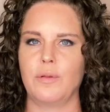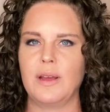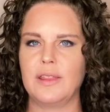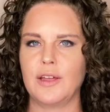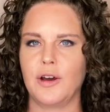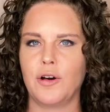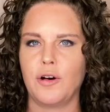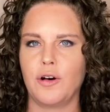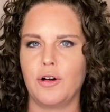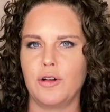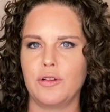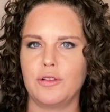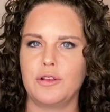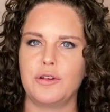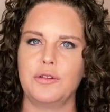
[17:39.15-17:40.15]
with the
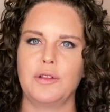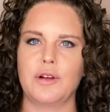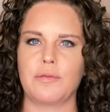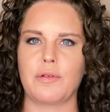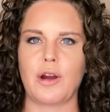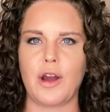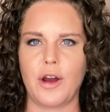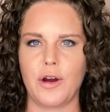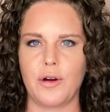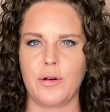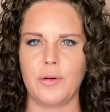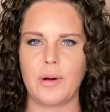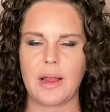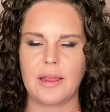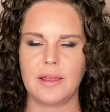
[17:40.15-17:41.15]
whole
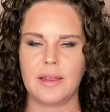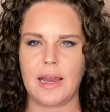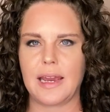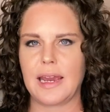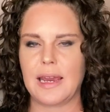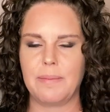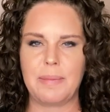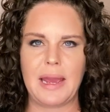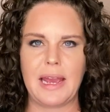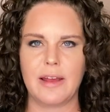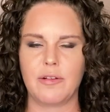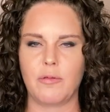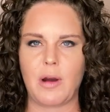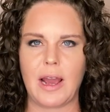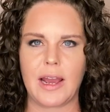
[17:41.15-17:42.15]
LuLaRoe legging
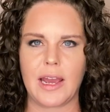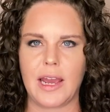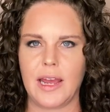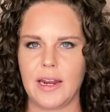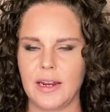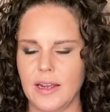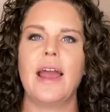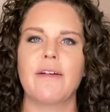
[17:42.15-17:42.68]
bandwagon.